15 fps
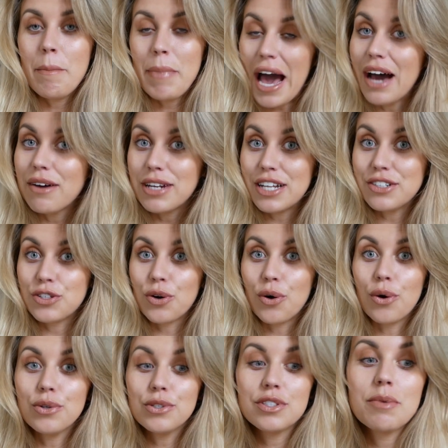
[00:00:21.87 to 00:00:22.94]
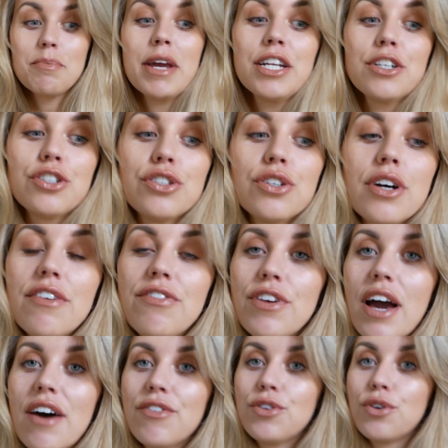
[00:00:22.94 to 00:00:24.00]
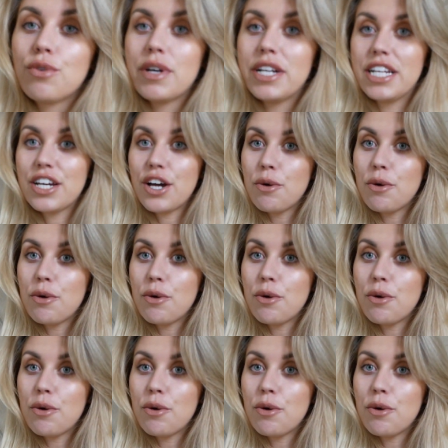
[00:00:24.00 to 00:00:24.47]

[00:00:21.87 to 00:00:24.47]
Poundland haul, so make sure if you haven't already,